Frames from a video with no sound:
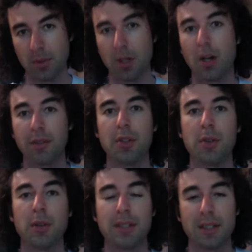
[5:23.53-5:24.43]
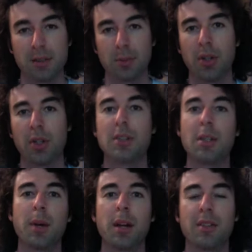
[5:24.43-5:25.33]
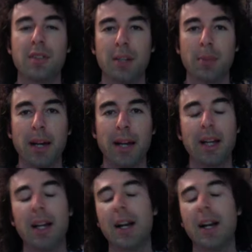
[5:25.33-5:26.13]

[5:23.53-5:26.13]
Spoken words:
offer you a testimonial, some kind of feedback.